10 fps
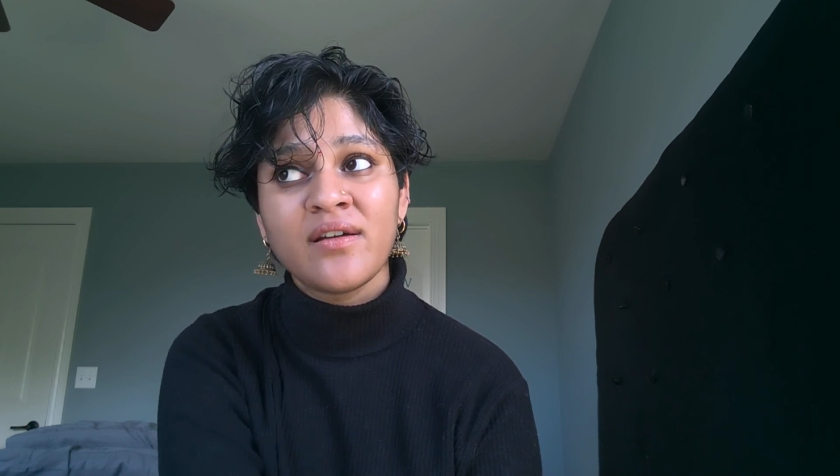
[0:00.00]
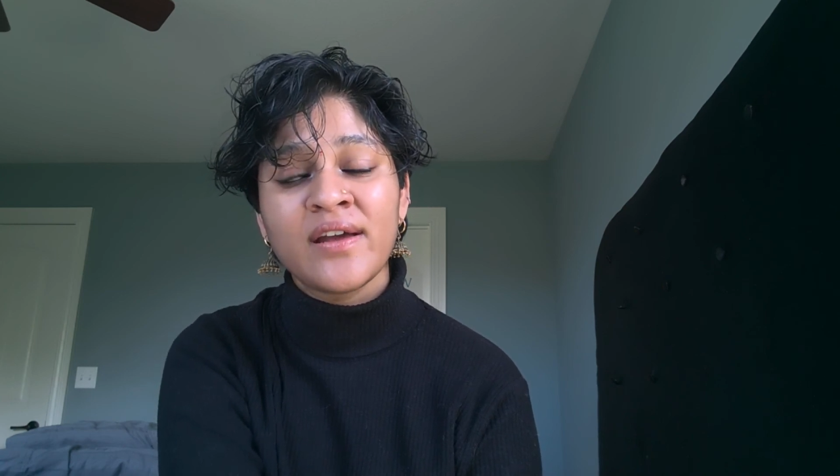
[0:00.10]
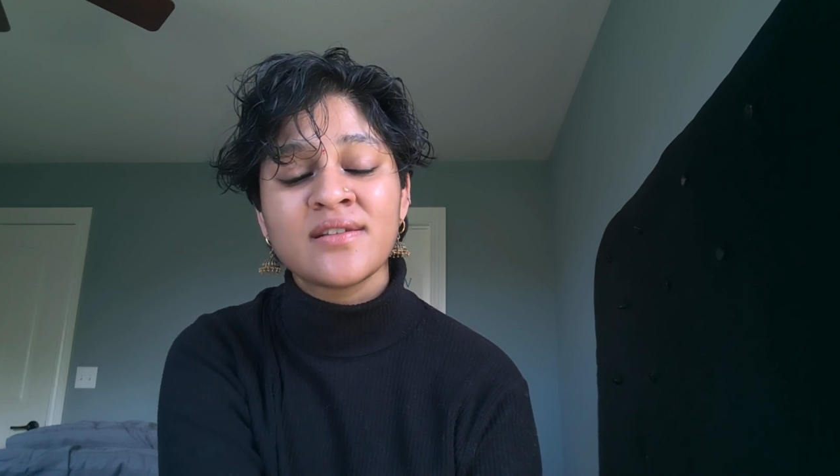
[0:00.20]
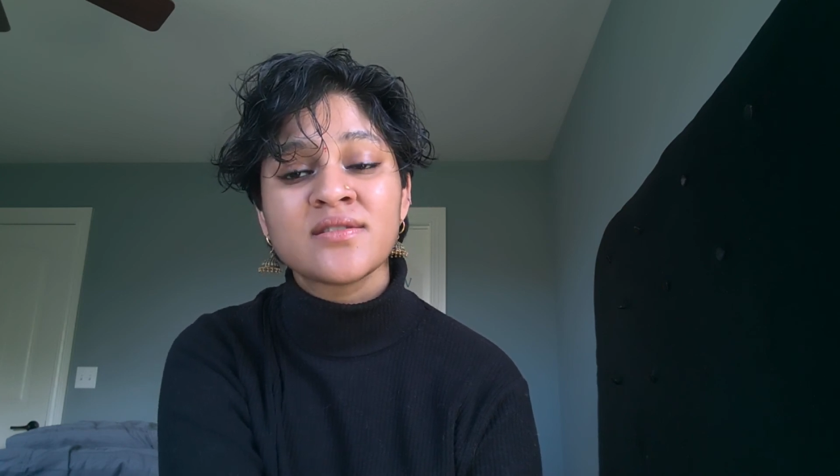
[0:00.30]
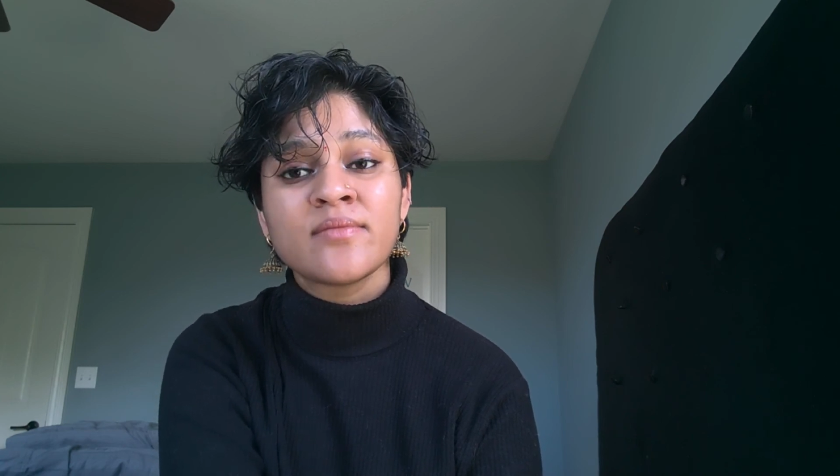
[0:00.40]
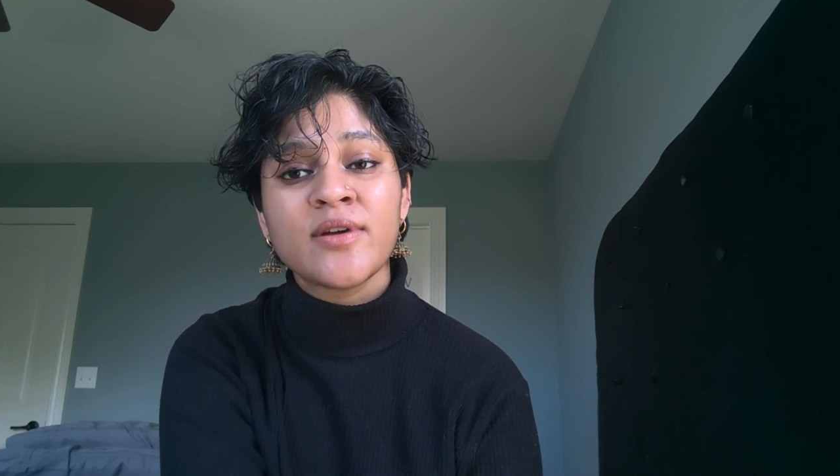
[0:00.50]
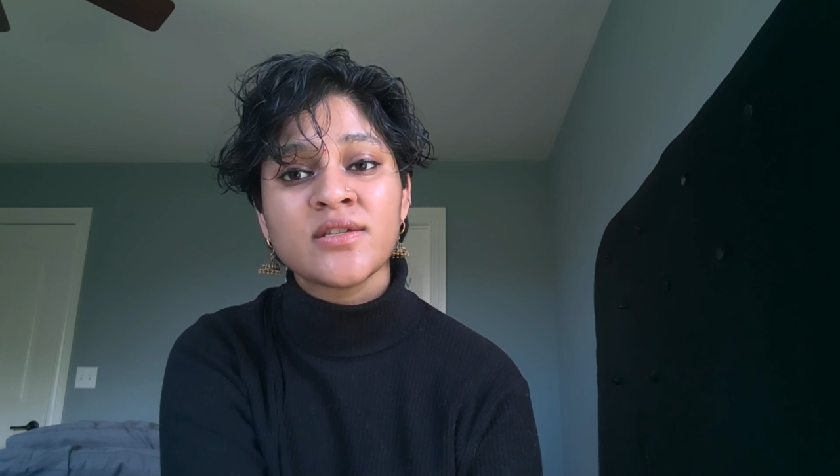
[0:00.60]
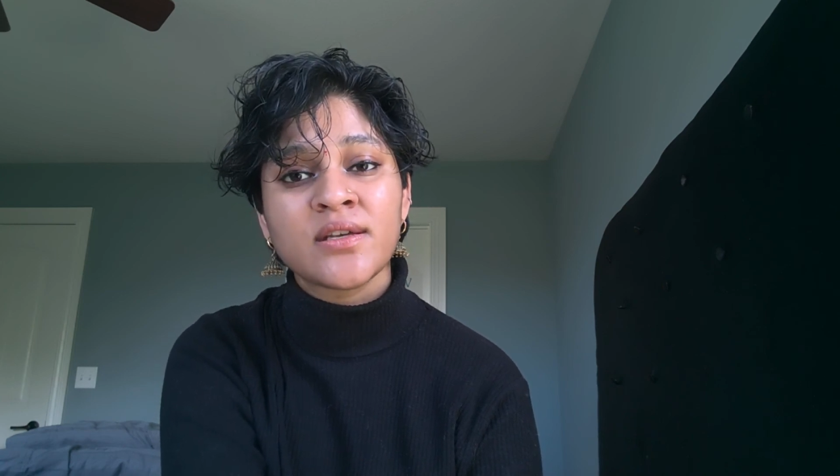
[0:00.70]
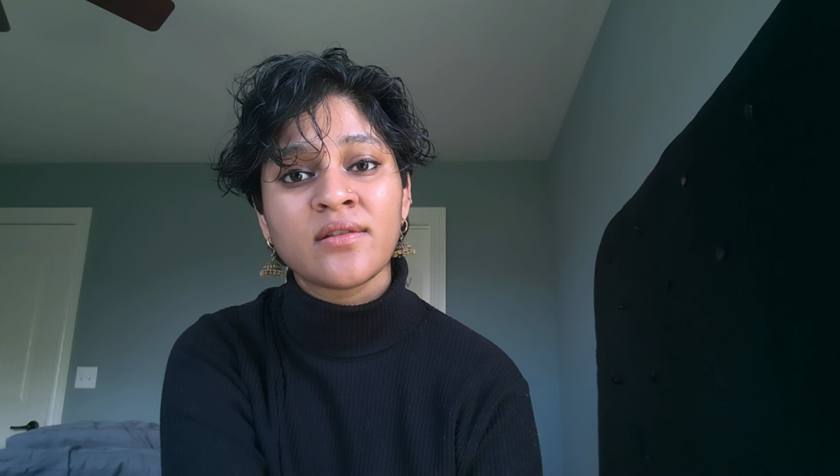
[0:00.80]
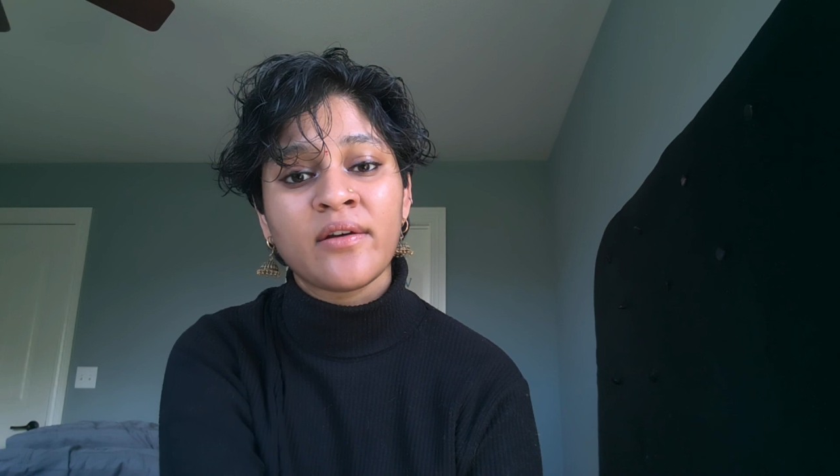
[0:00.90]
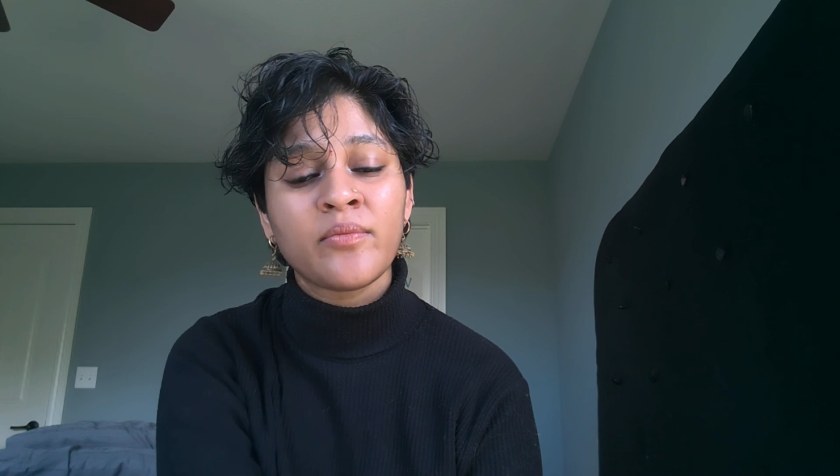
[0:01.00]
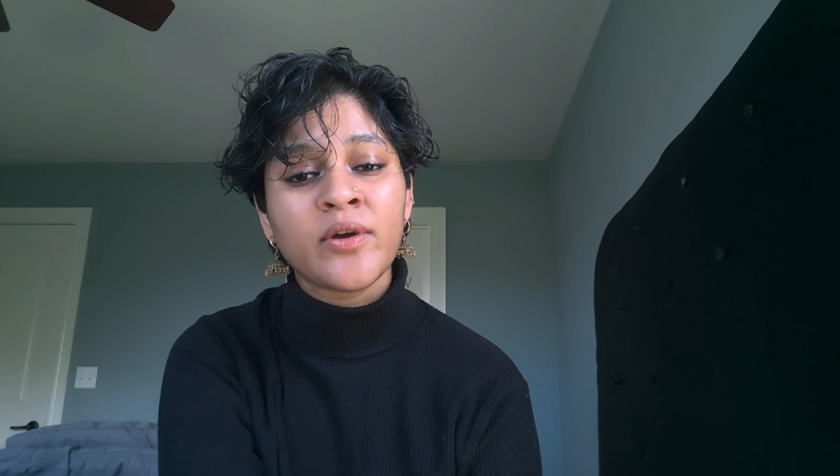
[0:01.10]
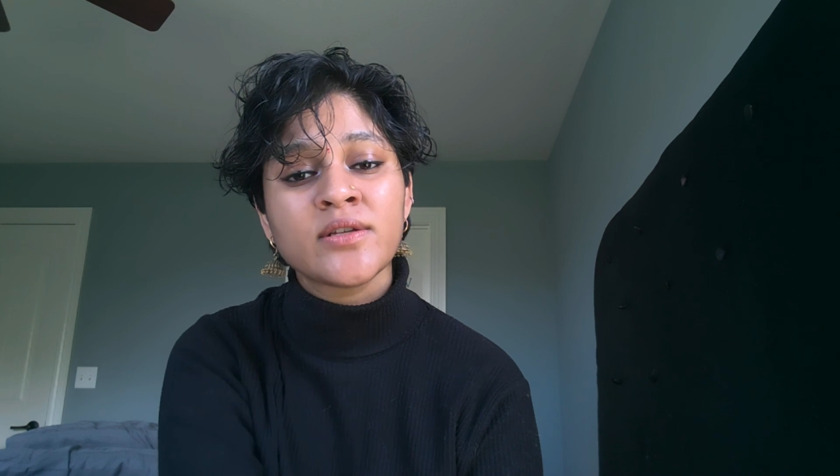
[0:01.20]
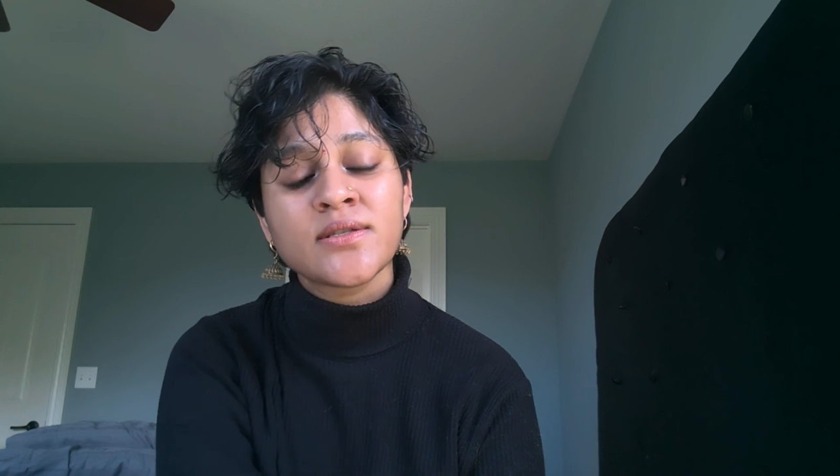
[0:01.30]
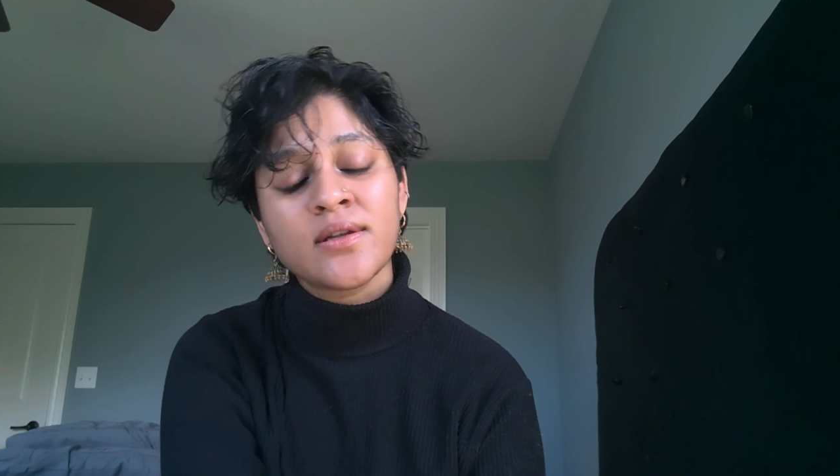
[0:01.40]
and it's amazing that
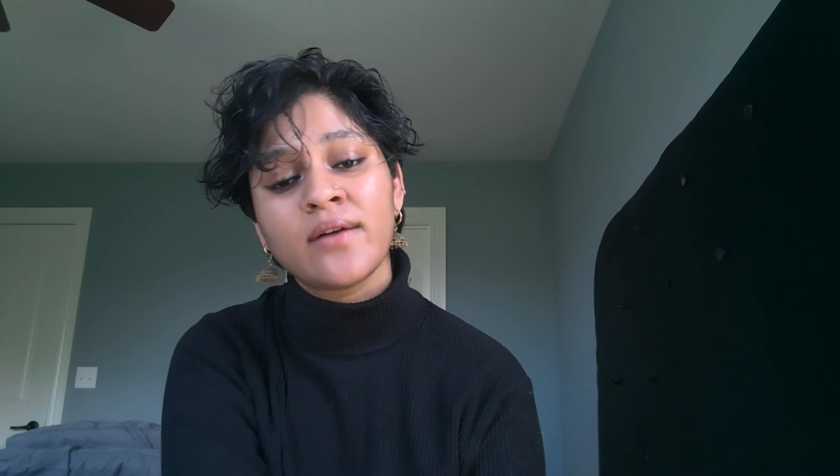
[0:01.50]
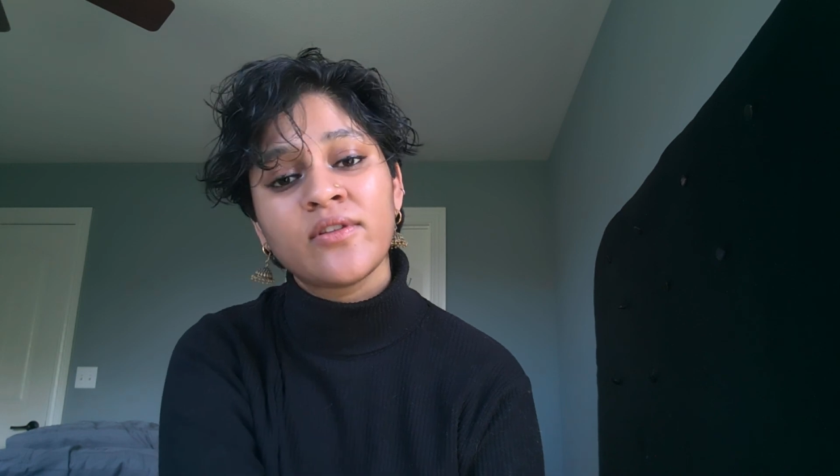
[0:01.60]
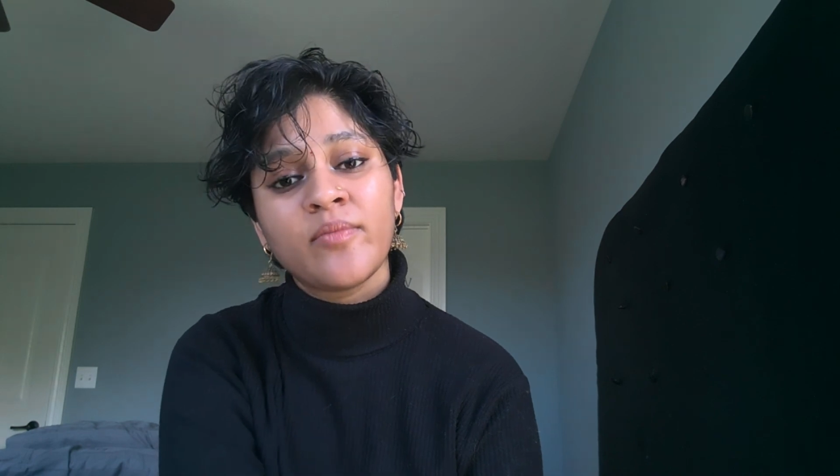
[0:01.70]
we still have